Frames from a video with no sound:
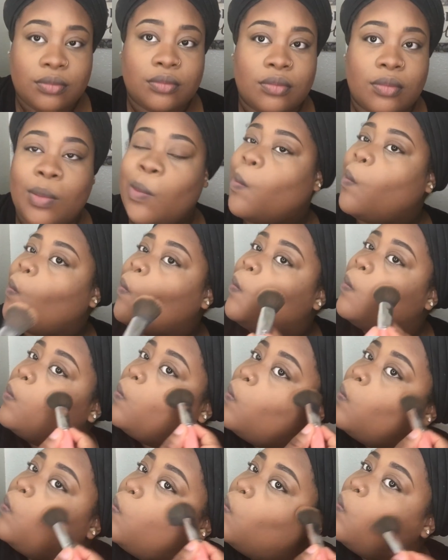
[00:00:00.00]
or
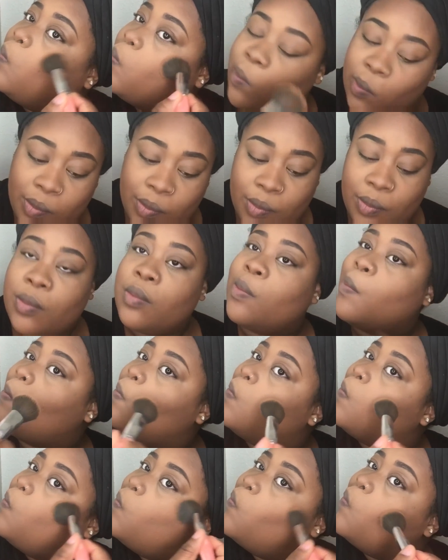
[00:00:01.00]
contouring with the
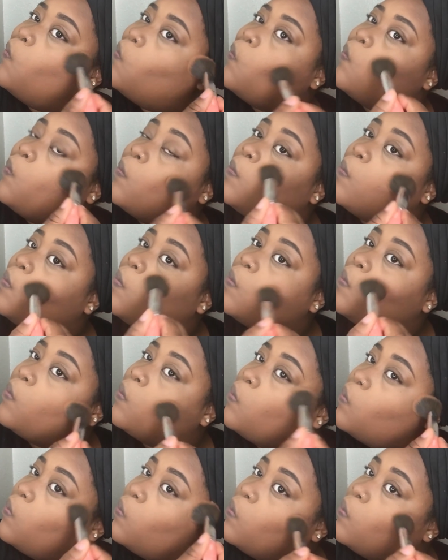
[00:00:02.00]
powder, like going
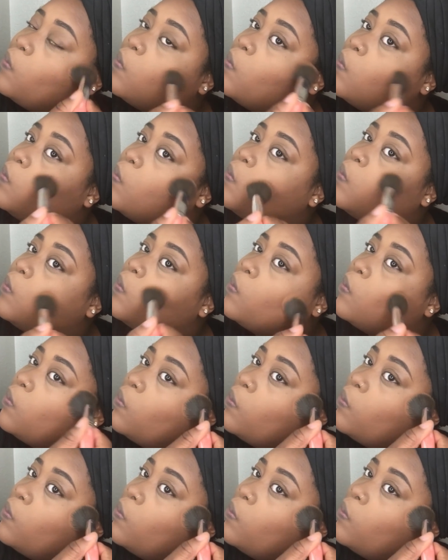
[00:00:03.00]
over where